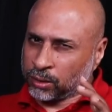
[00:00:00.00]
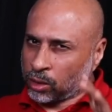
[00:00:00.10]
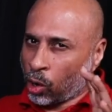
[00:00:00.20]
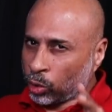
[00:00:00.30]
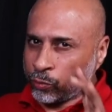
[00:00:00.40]
it's
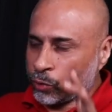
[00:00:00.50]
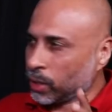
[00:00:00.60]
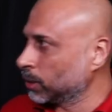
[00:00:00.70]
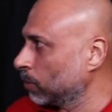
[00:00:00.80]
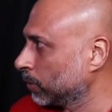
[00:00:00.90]
the
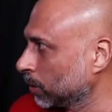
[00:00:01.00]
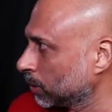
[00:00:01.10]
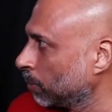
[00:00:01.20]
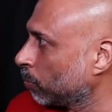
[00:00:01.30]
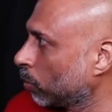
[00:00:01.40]
autofocusing which is
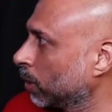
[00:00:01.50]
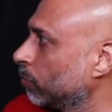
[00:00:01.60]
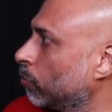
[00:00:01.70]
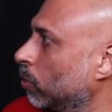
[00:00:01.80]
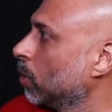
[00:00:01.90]

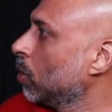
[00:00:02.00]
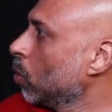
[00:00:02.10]
important for